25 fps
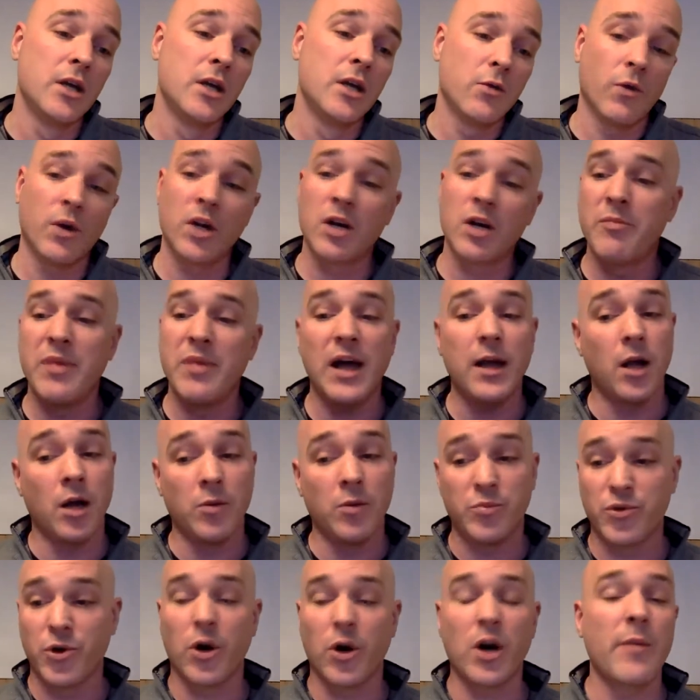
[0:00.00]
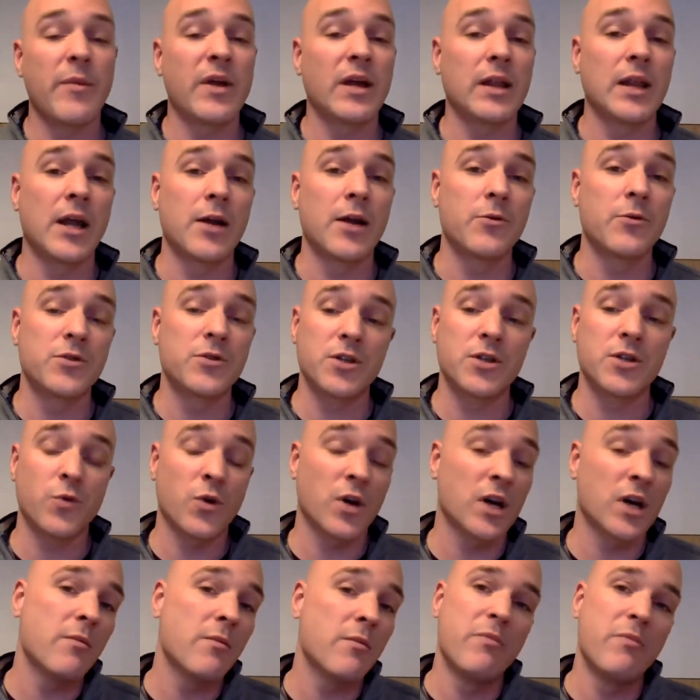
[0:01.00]
we're going to bet on programming languages. We're
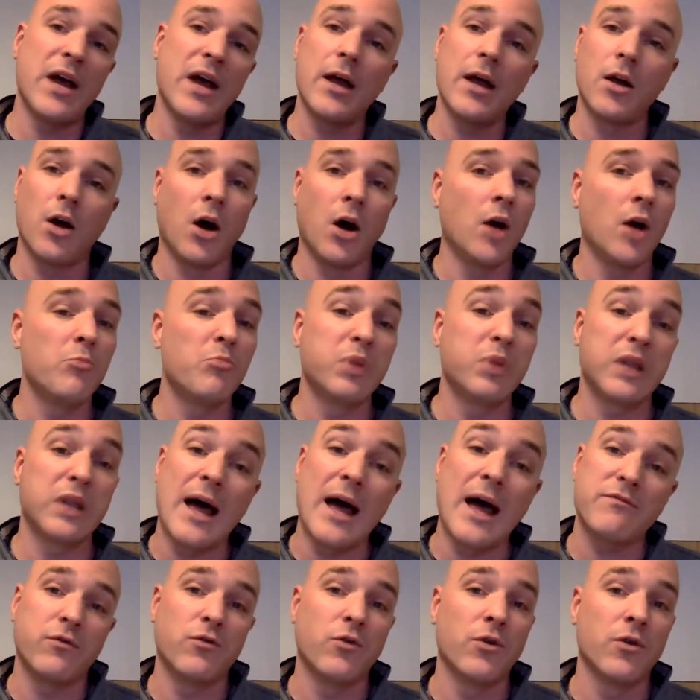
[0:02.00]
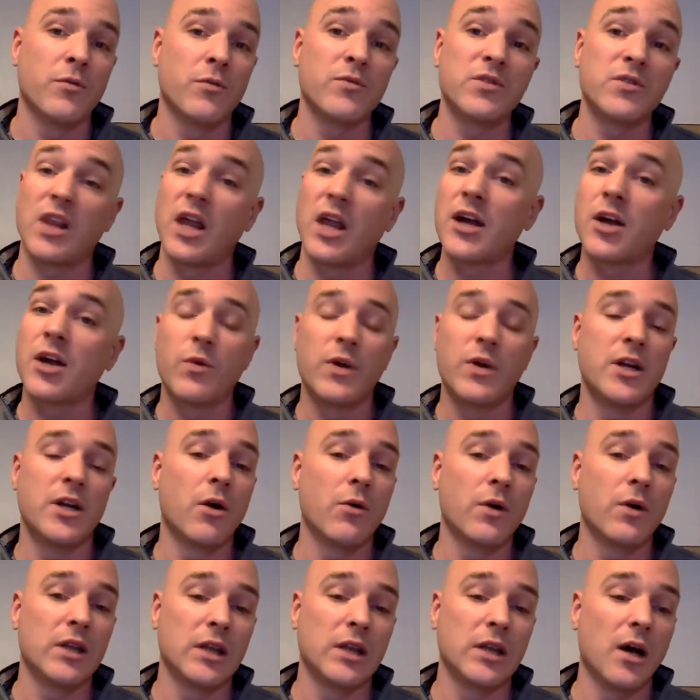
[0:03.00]
going to bet on platforms like we
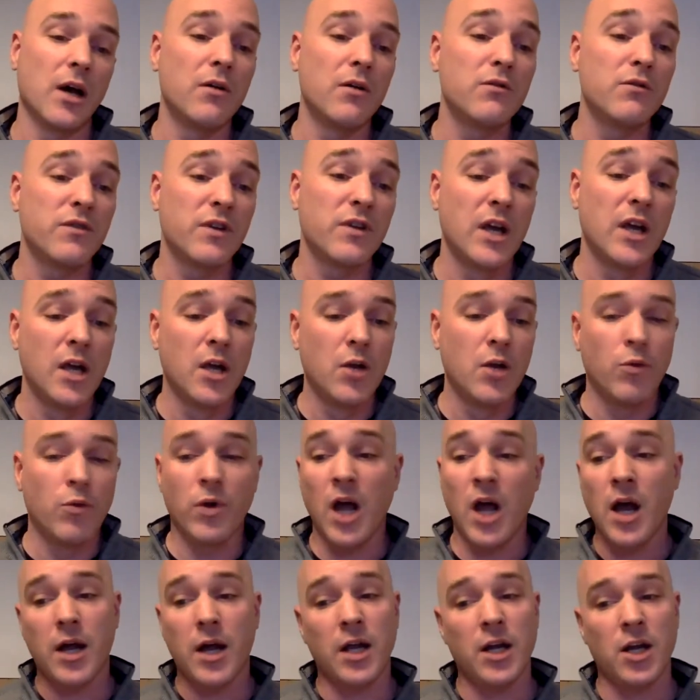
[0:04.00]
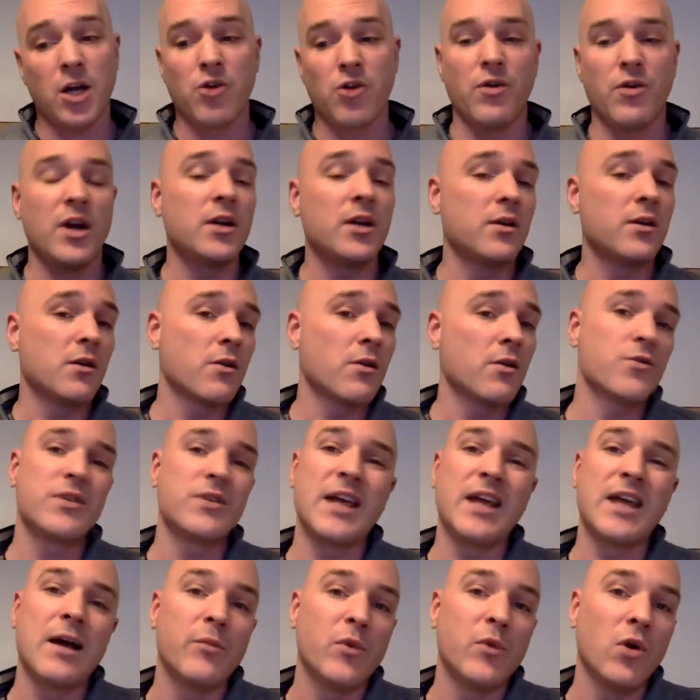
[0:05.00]
know and love. We're not going to create another
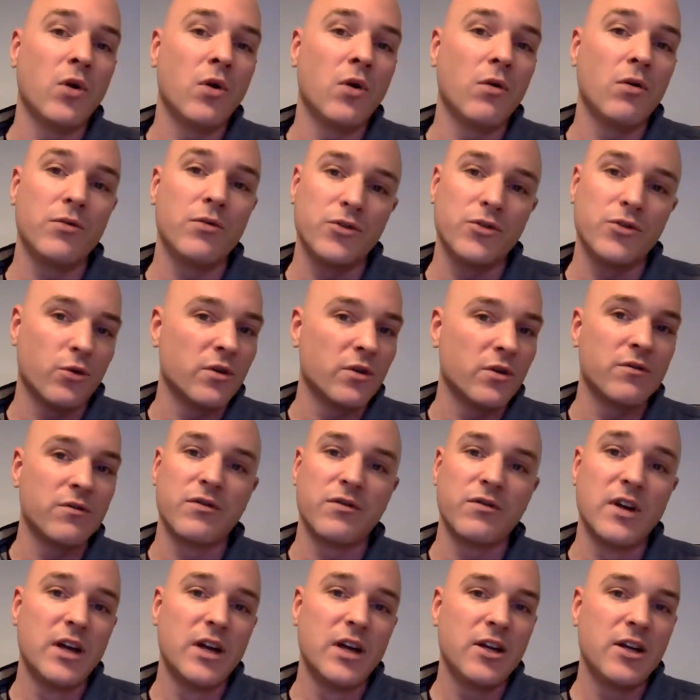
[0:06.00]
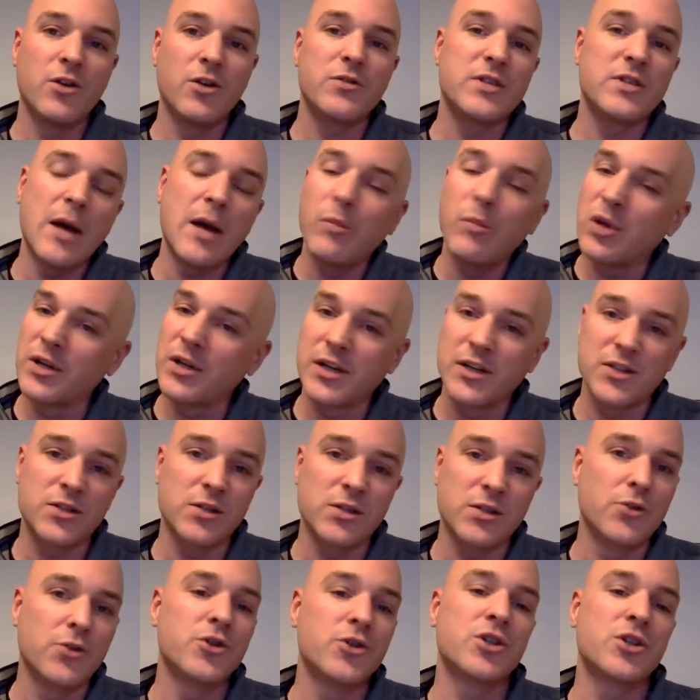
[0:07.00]
YAML sort of templating
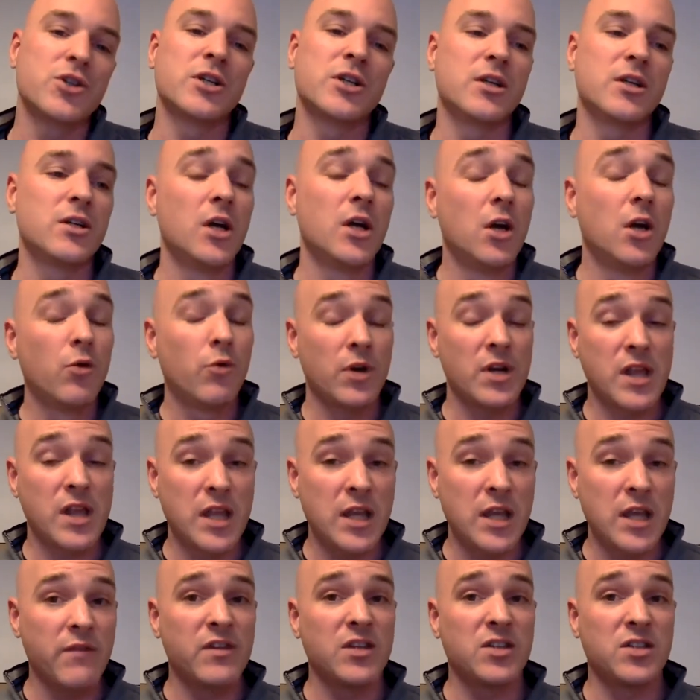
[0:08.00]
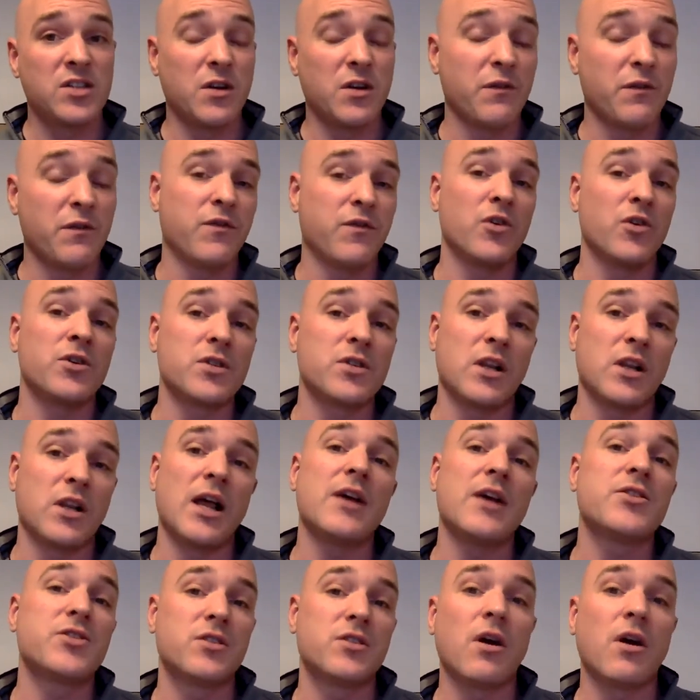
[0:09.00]
solution. We're going to think of this as a
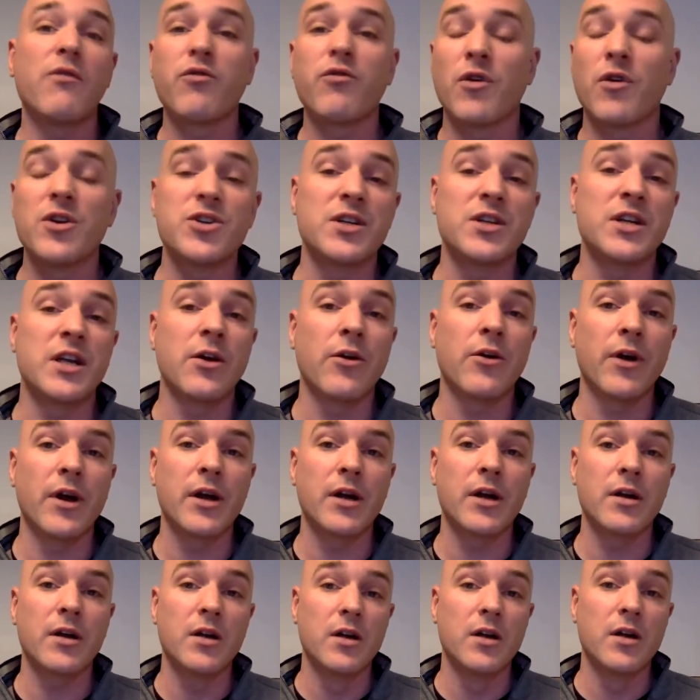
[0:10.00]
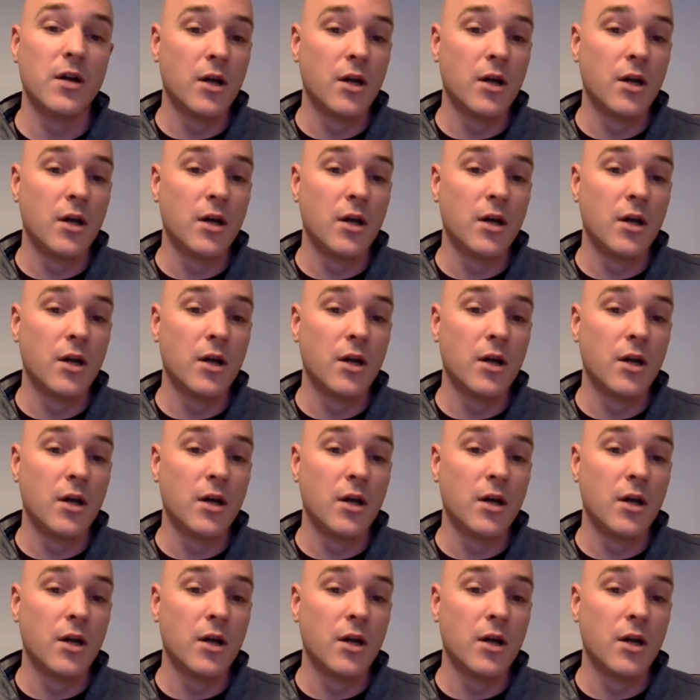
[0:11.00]
first-class software engineering